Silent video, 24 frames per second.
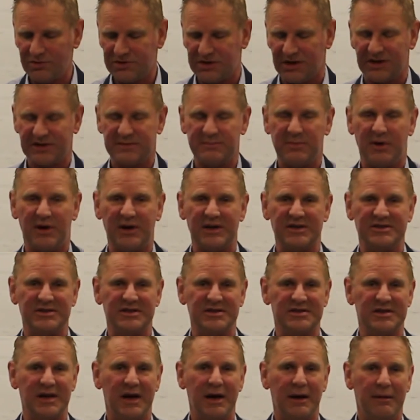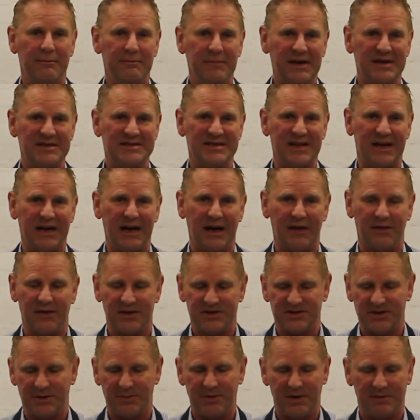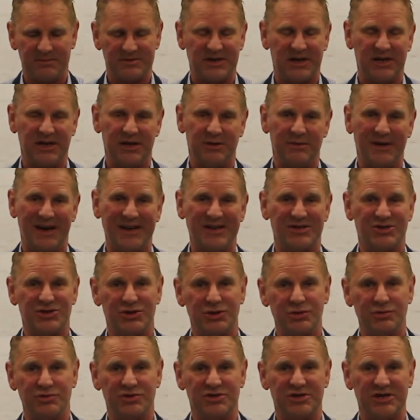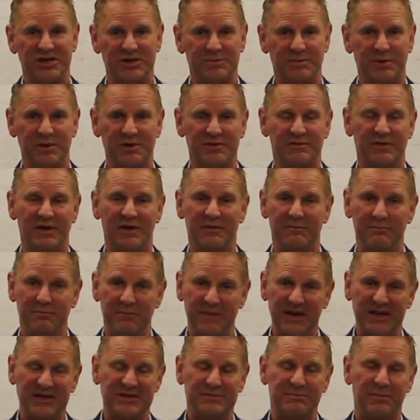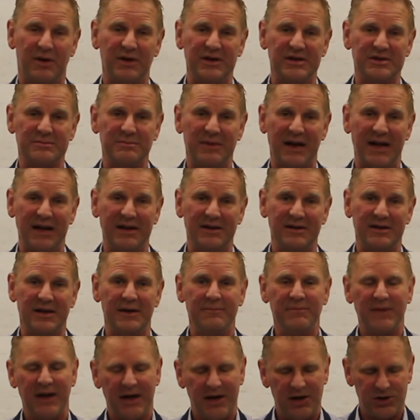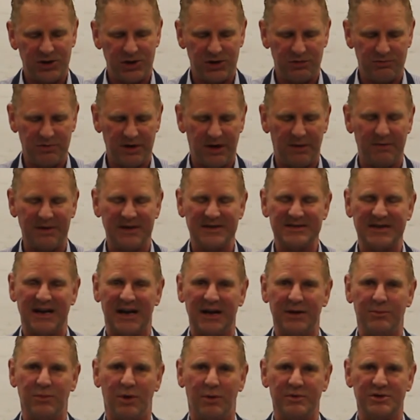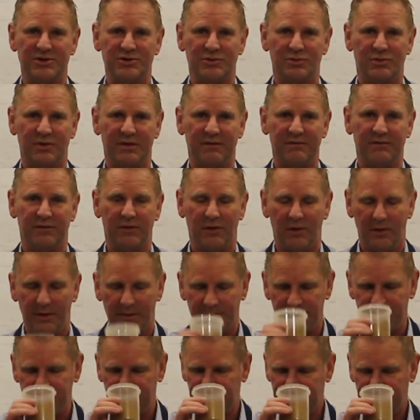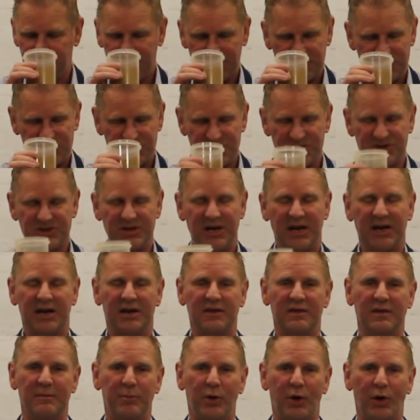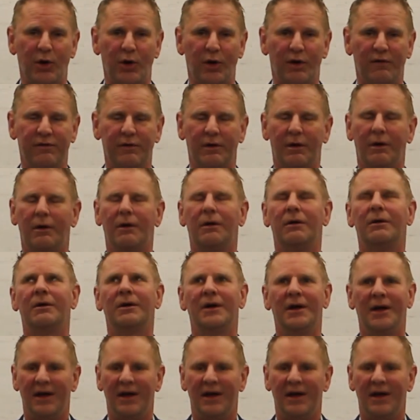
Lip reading: set of spices mixed together. So when I'm saying you add 2 teaspoons full of mixed spice blend, you know exactly what we're talking for. Just taking the pot off, oh,